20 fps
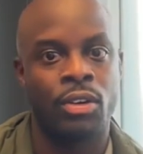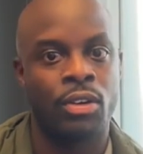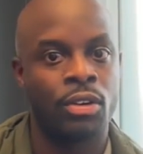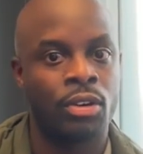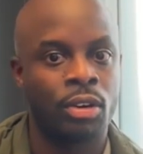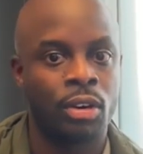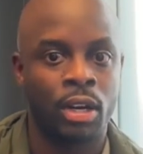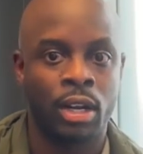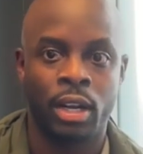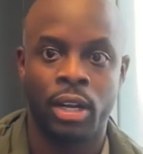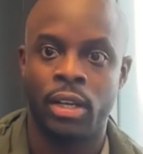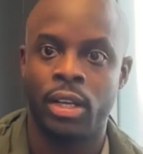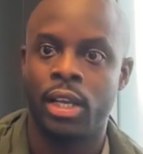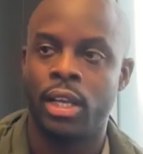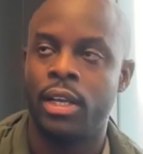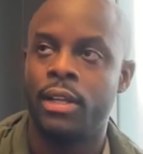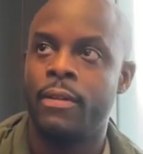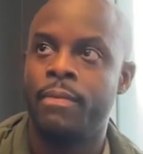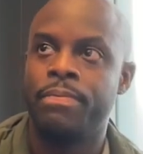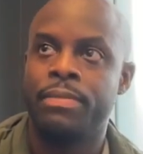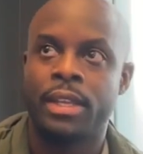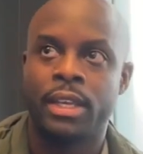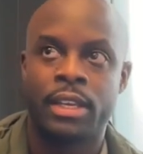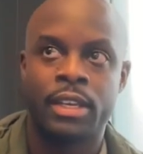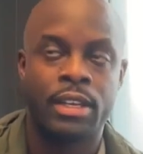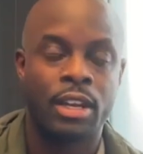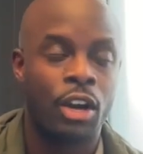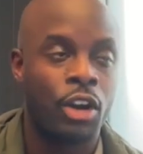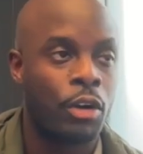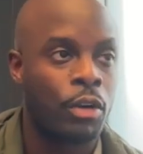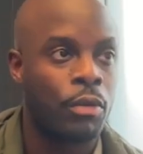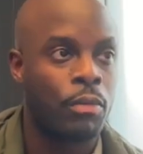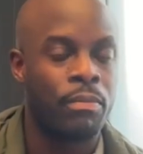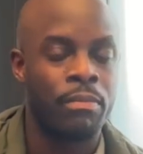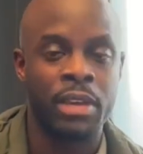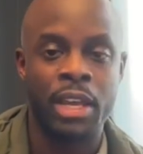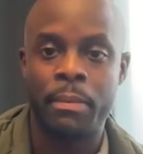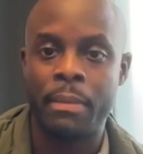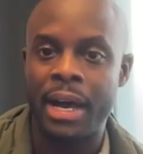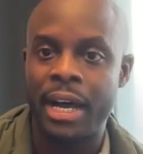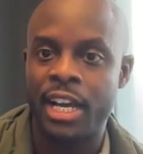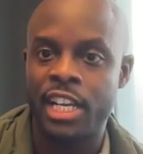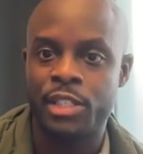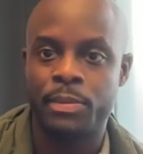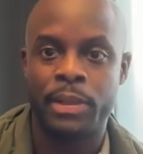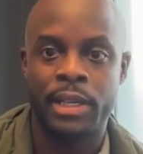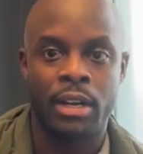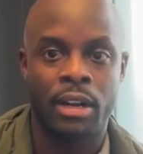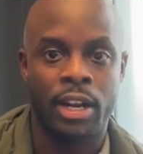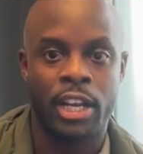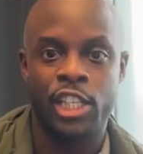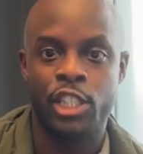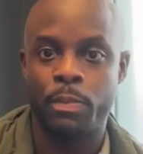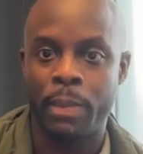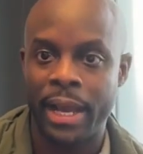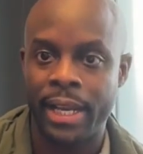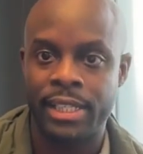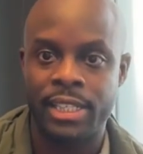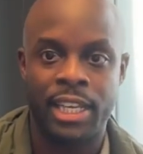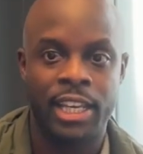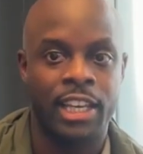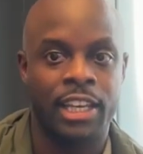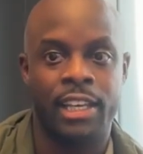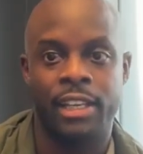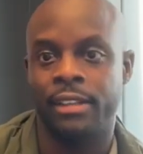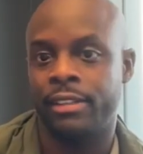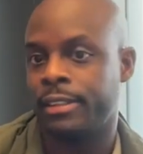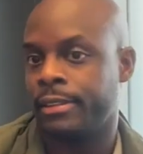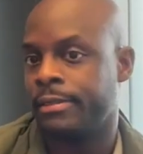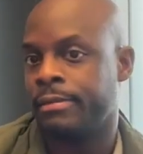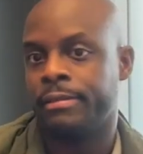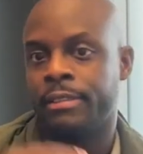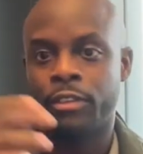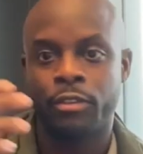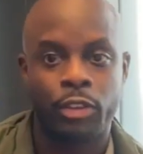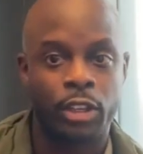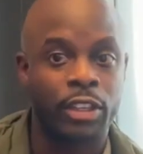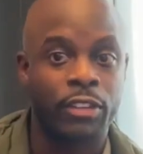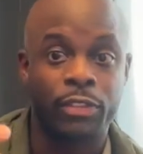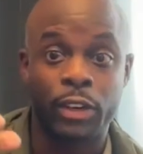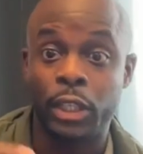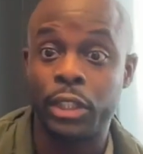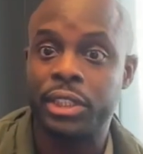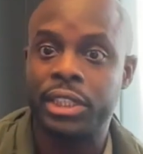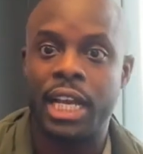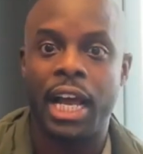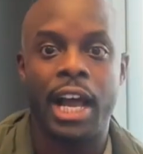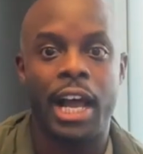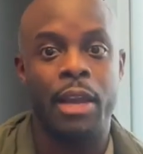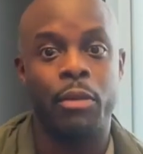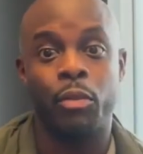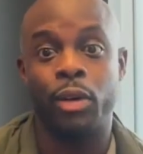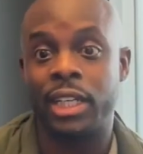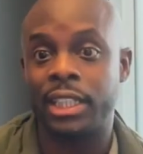Or, you know, me and my husband are expecting for the first time.